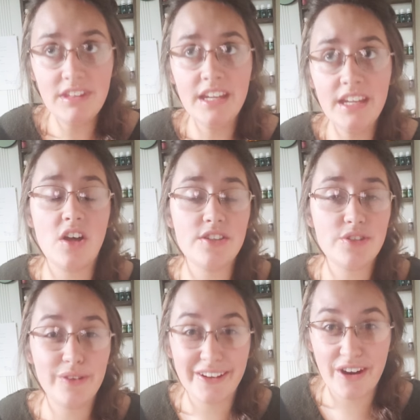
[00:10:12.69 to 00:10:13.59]
It's
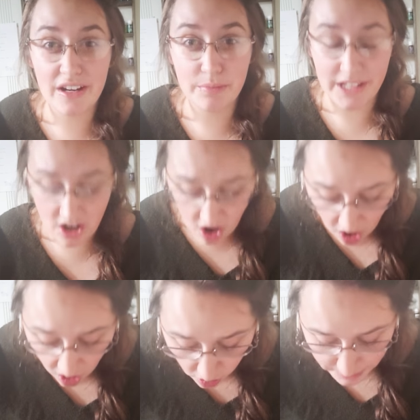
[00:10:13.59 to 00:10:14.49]
also incredibly
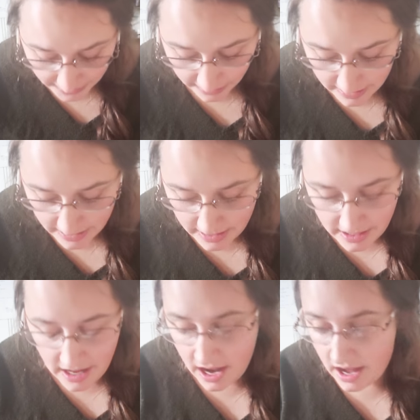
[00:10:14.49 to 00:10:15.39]
calming.
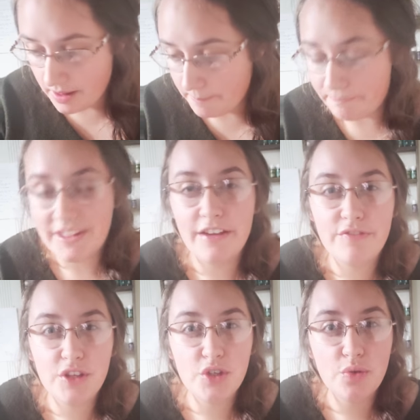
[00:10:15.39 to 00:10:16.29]
If
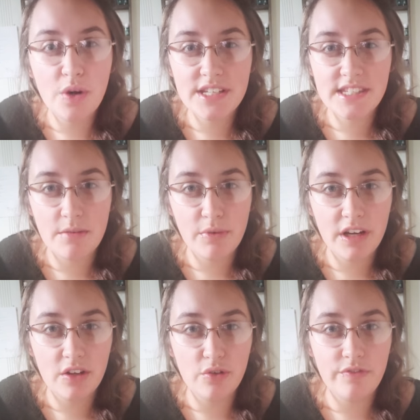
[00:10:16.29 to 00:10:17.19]
you are
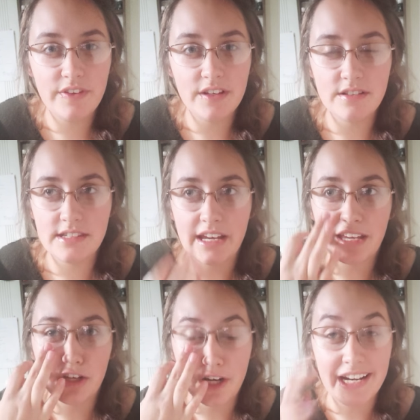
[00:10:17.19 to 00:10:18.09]
someone who feels
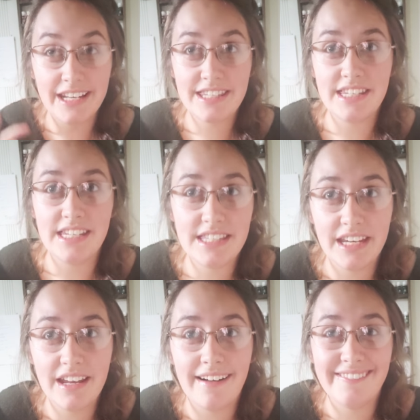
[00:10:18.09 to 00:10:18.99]
like you're in a
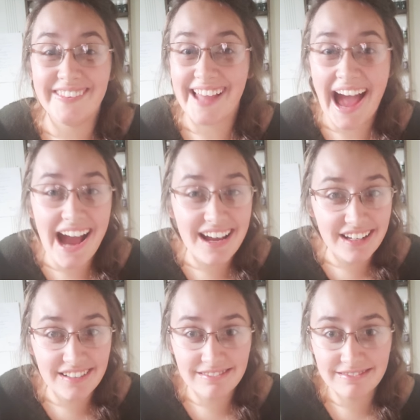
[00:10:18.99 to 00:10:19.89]
season of lack,
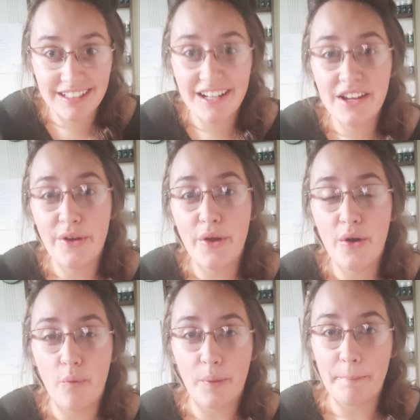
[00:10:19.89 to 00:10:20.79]

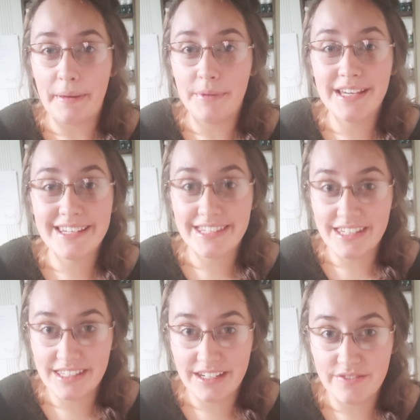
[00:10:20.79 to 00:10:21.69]
or maybe a
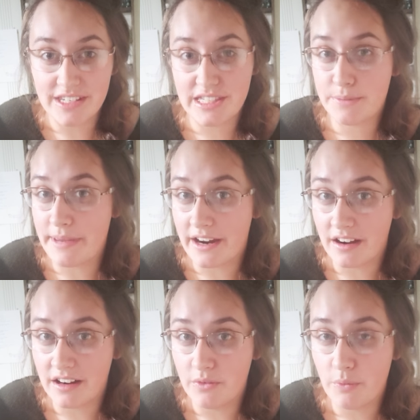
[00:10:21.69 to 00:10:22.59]
season of
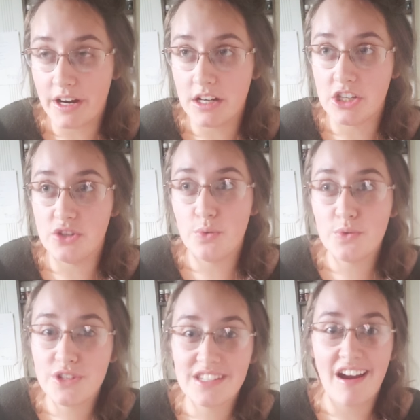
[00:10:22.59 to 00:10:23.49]
despair where you
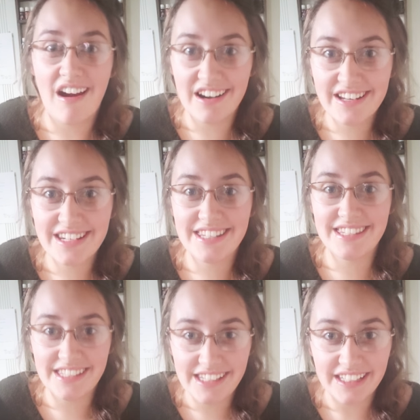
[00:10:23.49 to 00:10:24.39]
just aren't
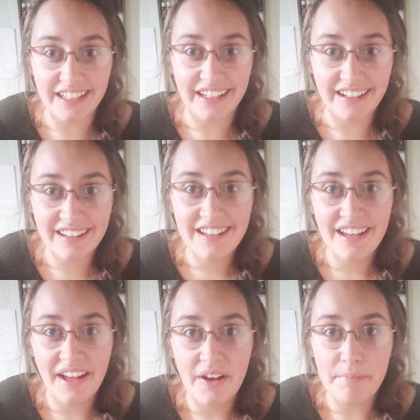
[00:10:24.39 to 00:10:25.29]
seeing
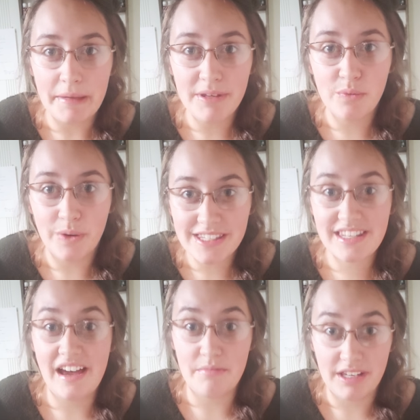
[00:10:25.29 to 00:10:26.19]
maybe what's
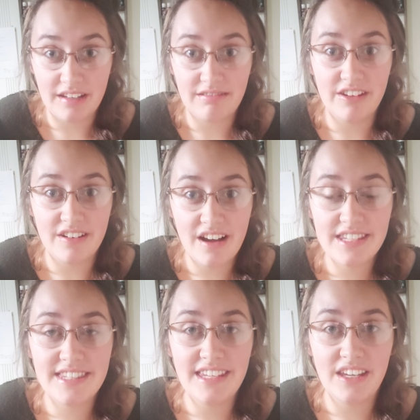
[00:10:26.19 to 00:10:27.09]
coming, you're not
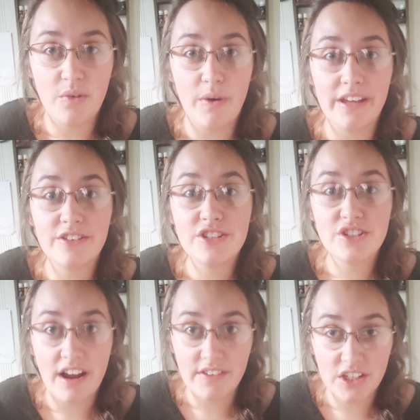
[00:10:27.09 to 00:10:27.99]
seeing what you're
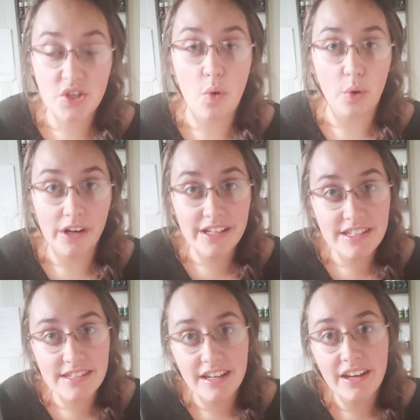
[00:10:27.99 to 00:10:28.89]
striving
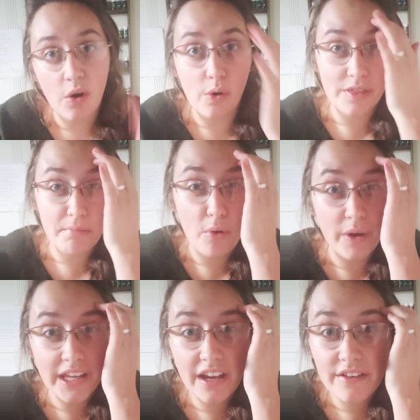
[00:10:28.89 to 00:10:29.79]
towards or the
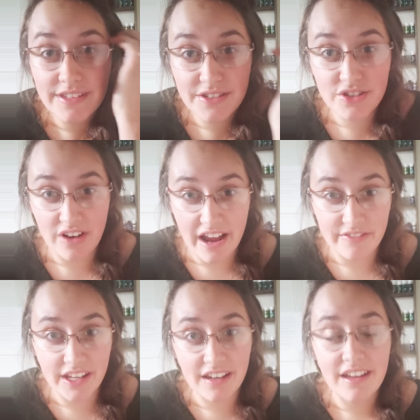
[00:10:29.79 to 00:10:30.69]
point of the
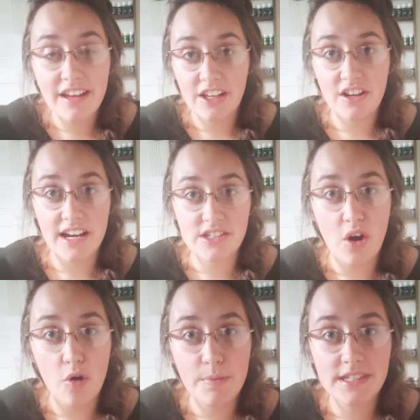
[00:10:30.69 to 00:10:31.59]
striving, you guys,
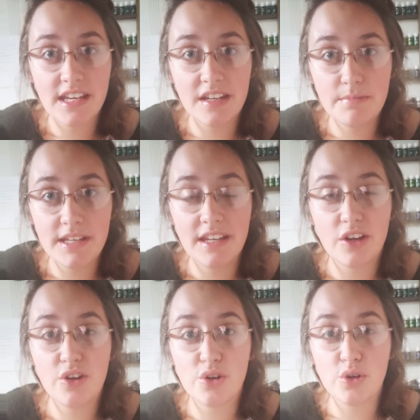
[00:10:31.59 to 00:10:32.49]
Hope is going to be
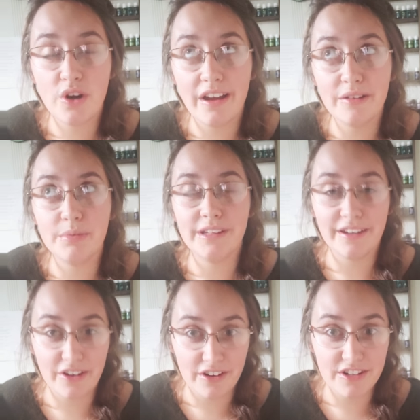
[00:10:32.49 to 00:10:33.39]
incredibly
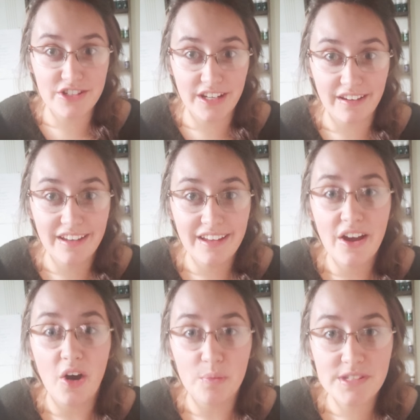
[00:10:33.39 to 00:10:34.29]
encouraging.
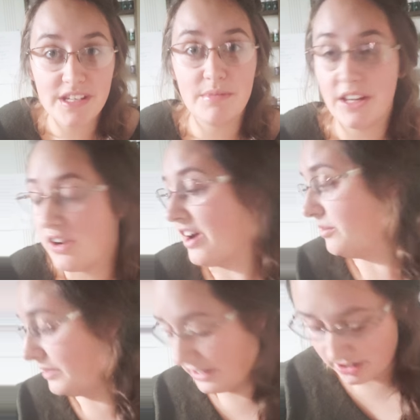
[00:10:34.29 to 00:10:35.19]
Hope's going to be
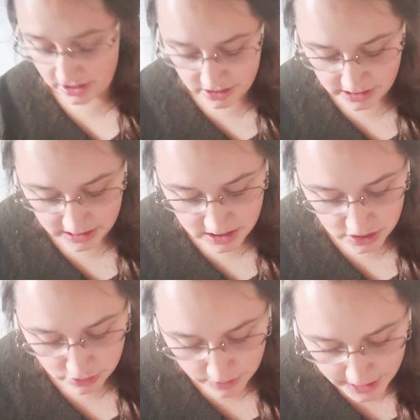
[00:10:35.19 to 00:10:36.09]
incredibly encouraging to
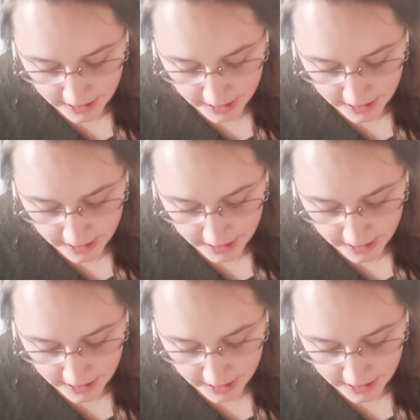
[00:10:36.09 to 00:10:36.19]
you.